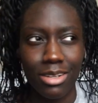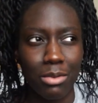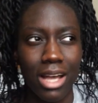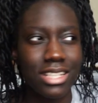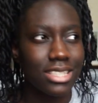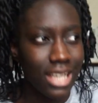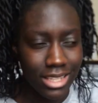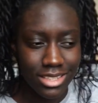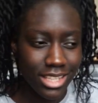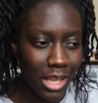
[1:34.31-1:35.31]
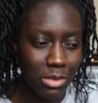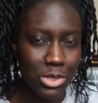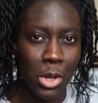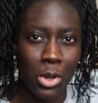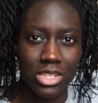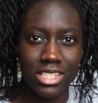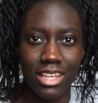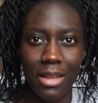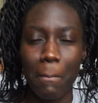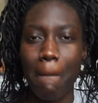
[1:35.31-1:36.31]
Why did that take me so long to
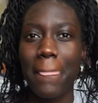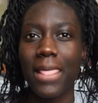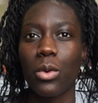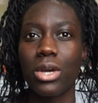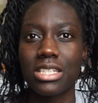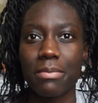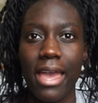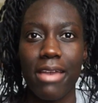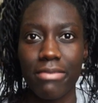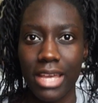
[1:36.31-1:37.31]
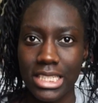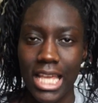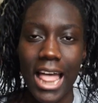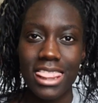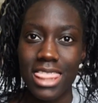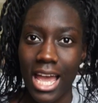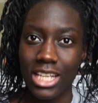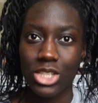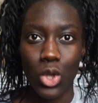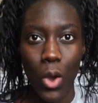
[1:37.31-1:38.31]
say? Our worship night event that
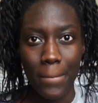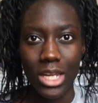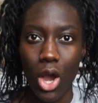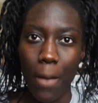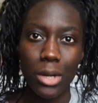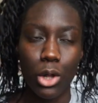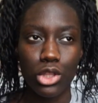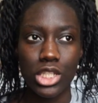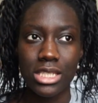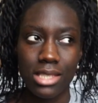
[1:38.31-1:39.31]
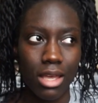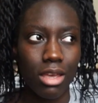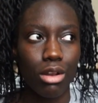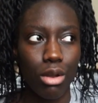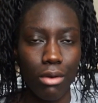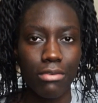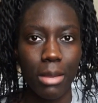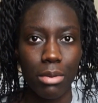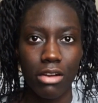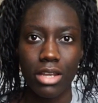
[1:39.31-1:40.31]
is coming up on the 2nd of
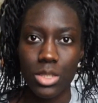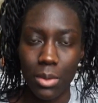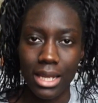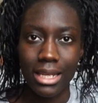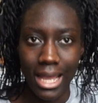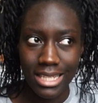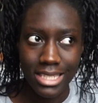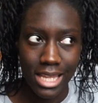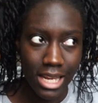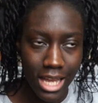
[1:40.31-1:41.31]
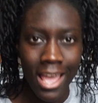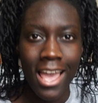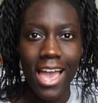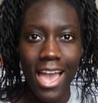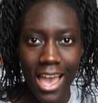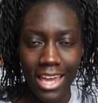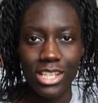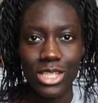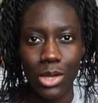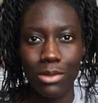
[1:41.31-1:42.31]
February 2019 and
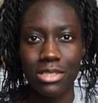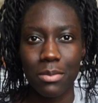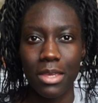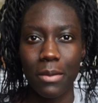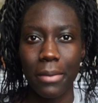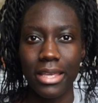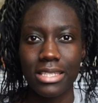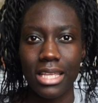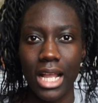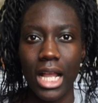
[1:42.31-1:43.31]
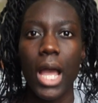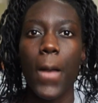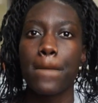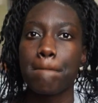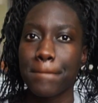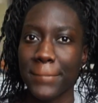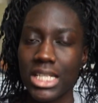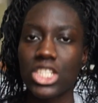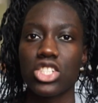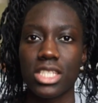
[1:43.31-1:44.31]
it's going to be amazing
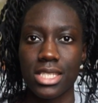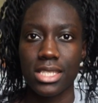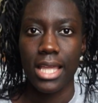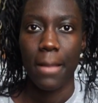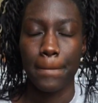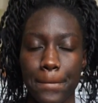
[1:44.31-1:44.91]
in Jesus' name.